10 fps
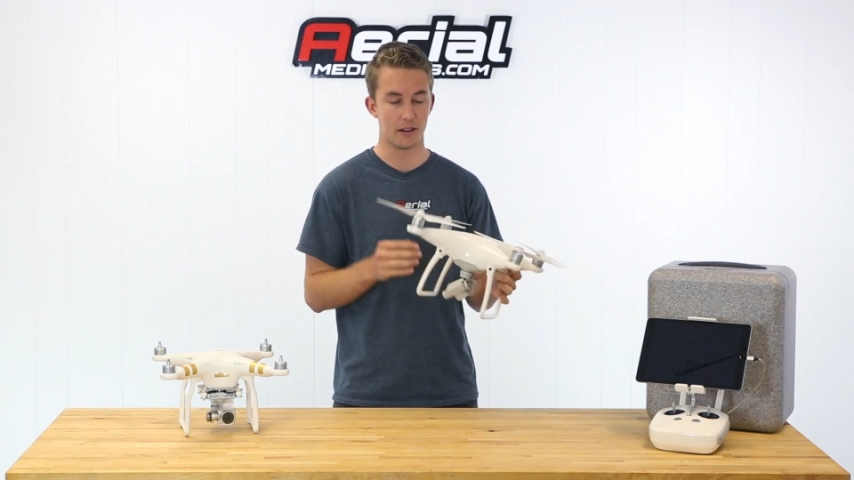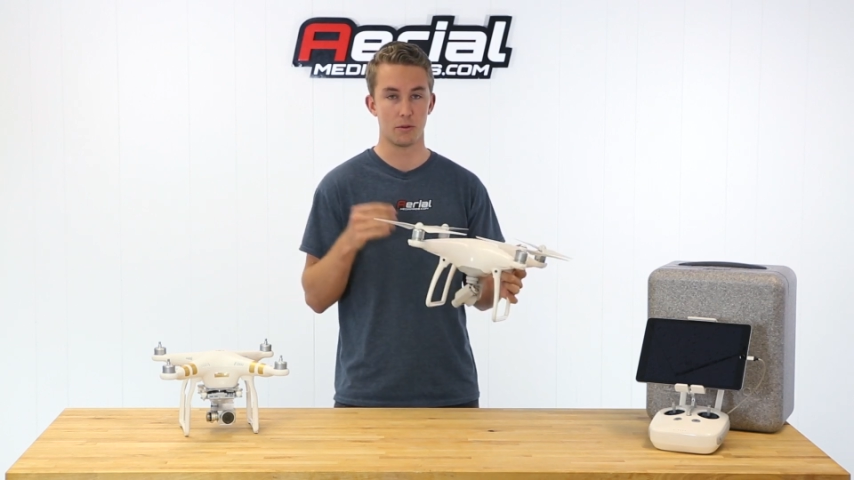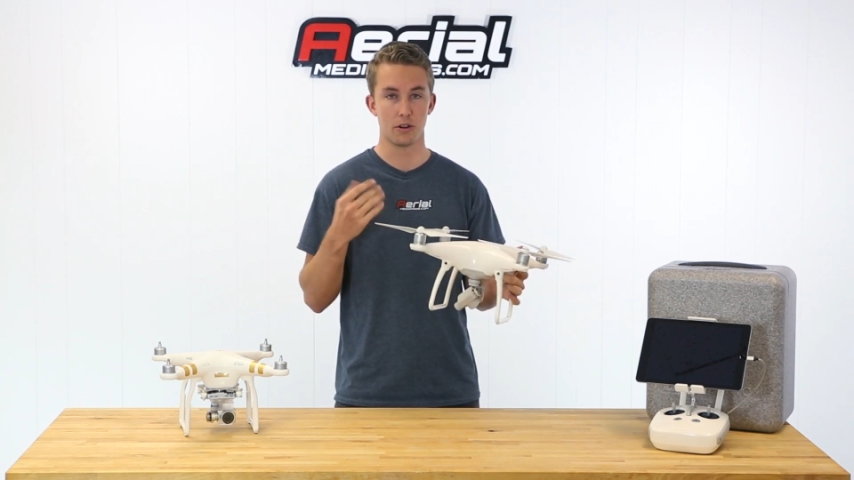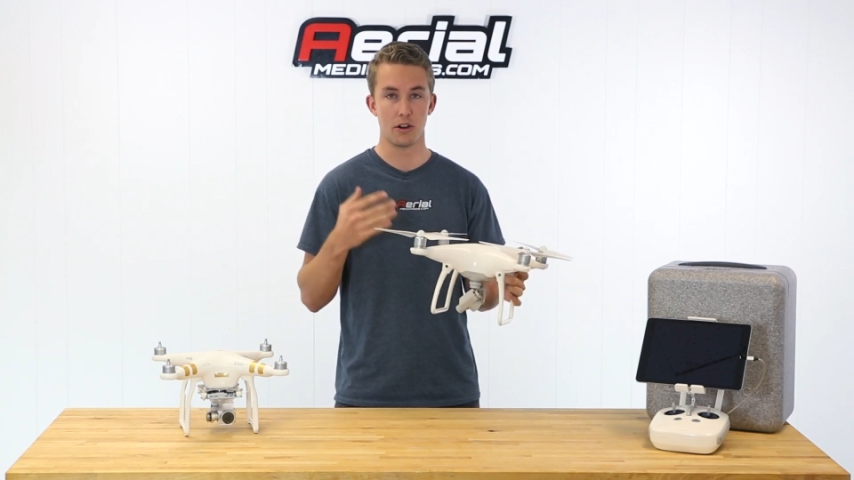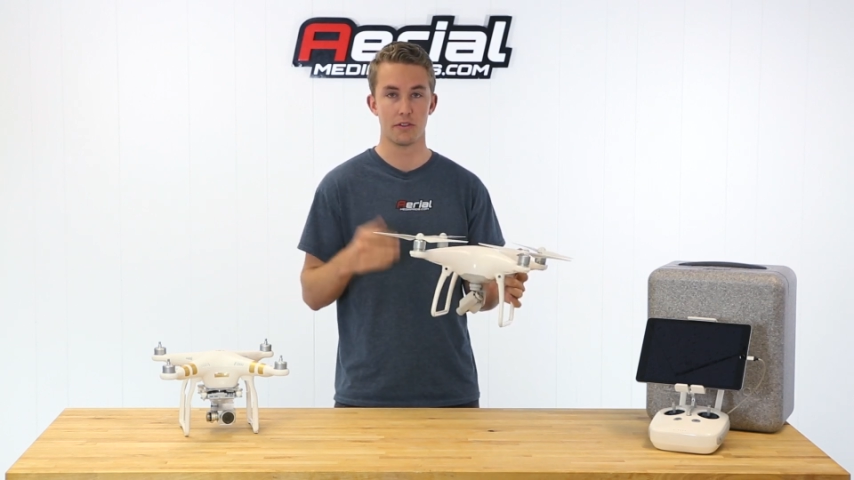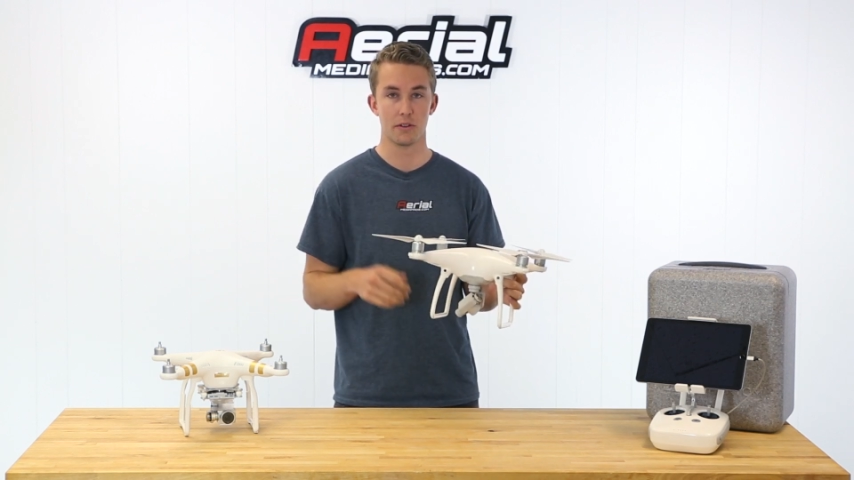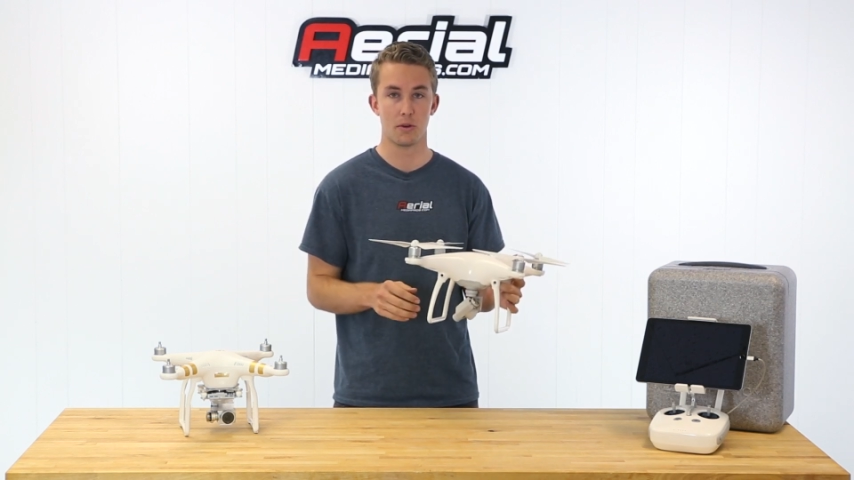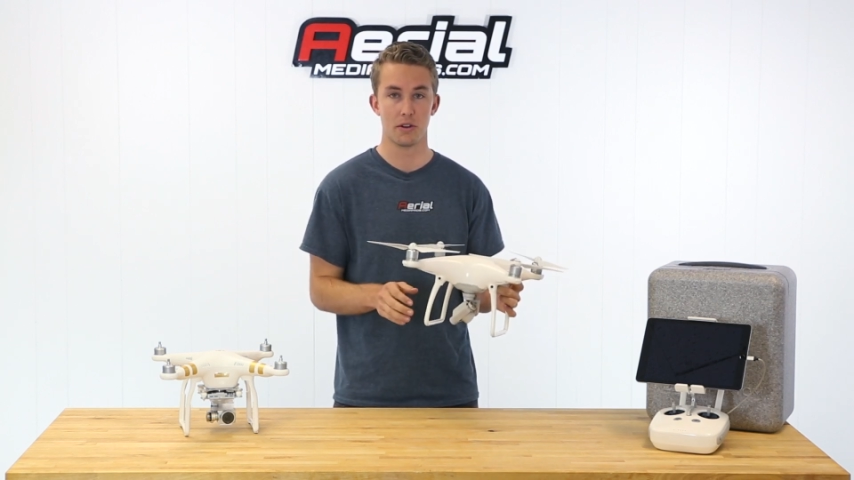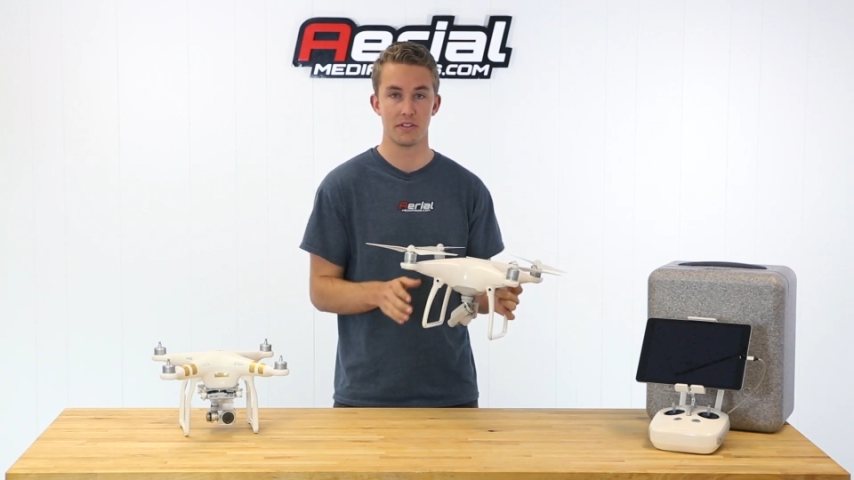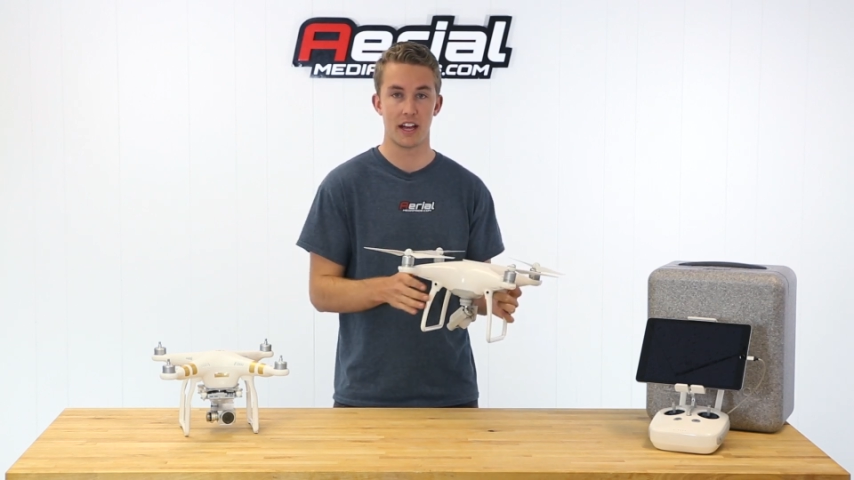and we'll go over
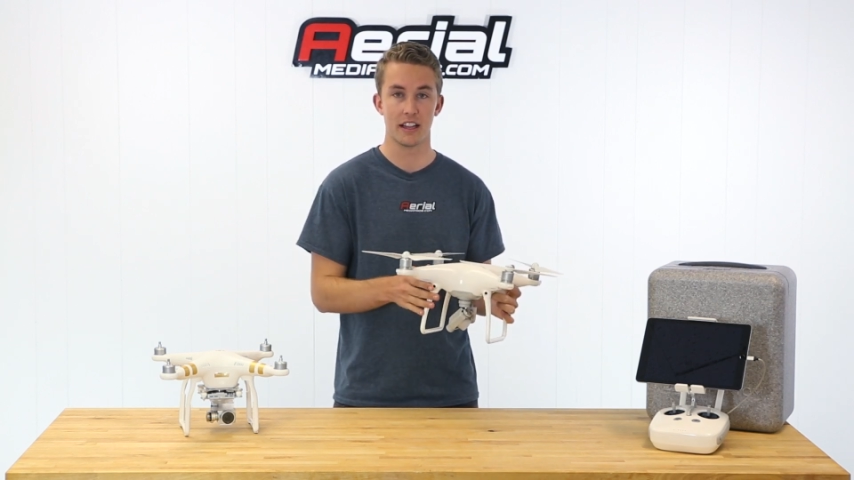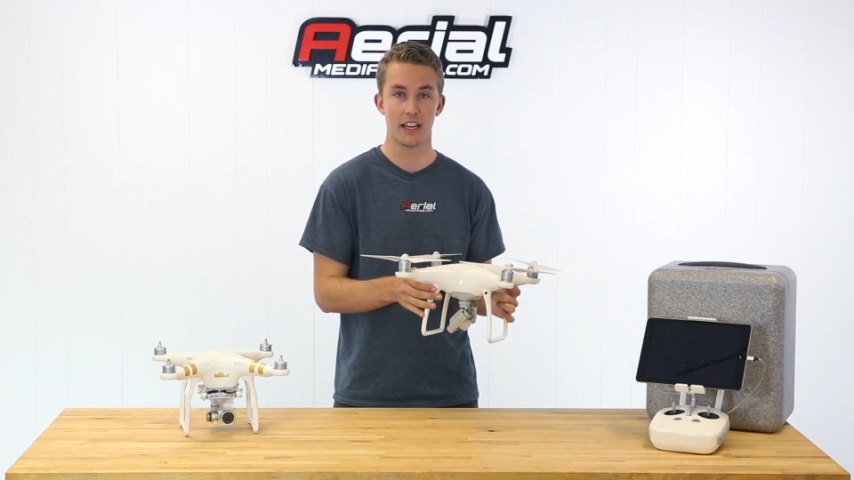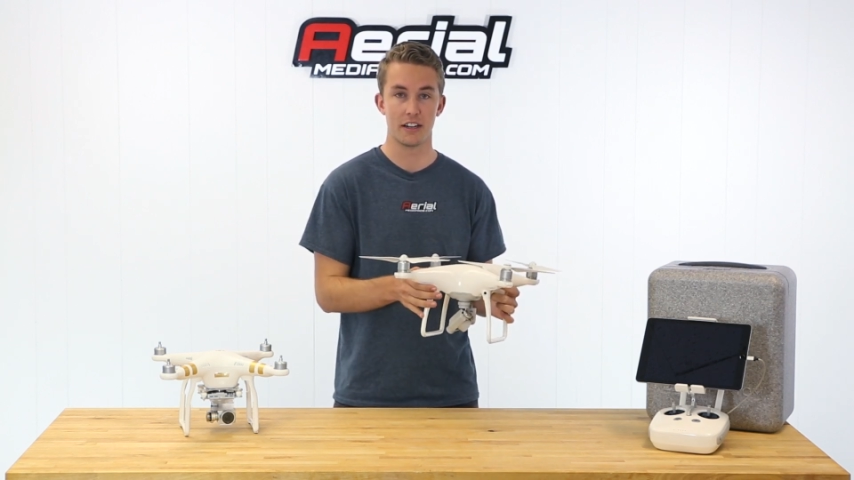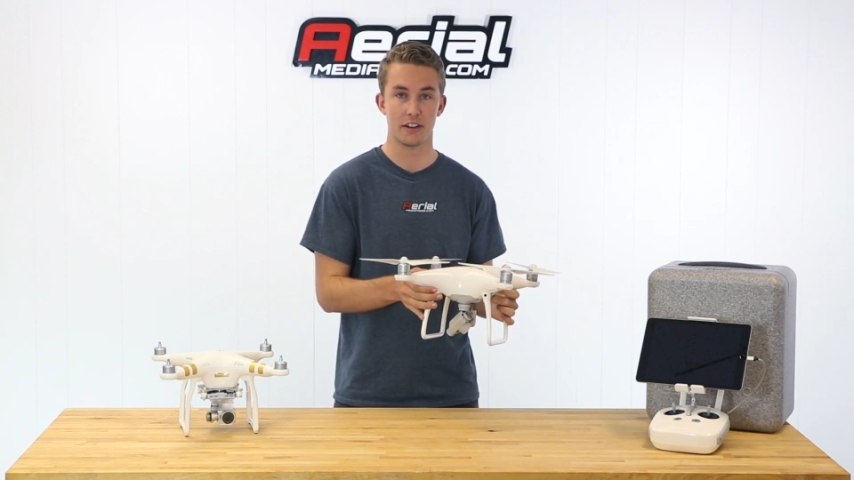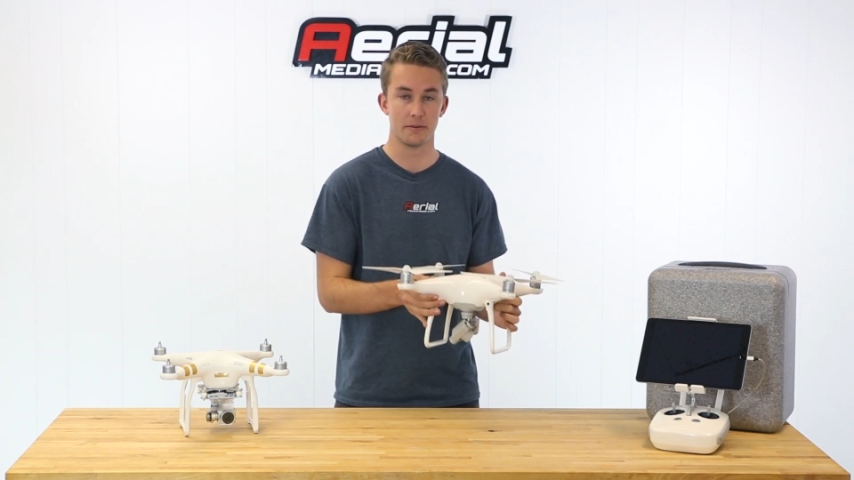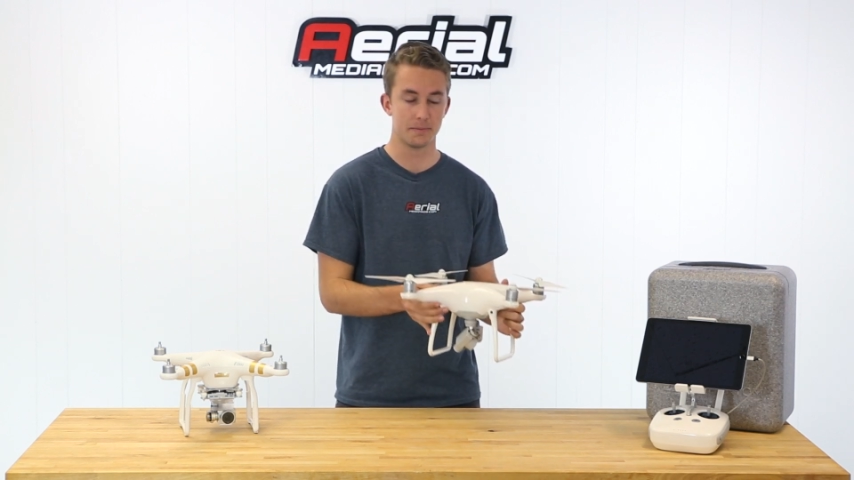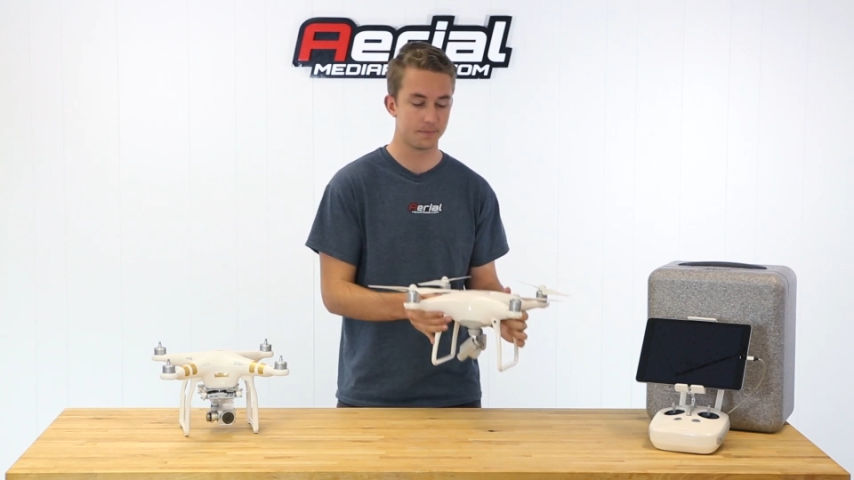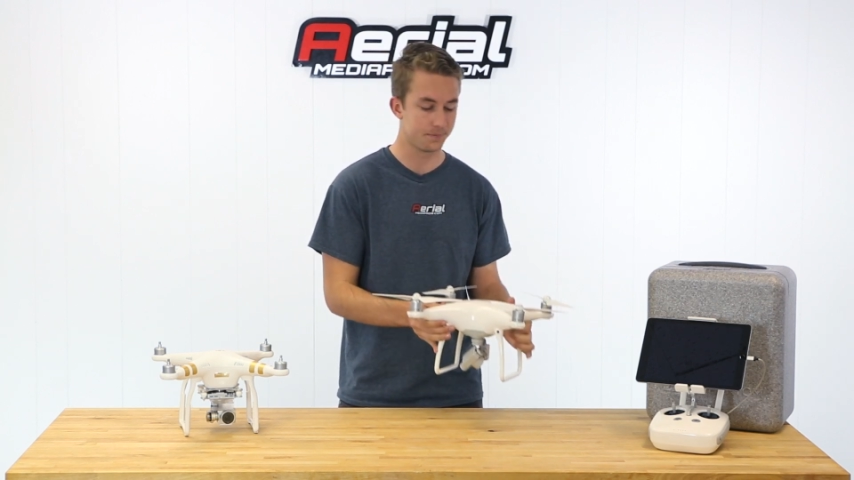more of that later.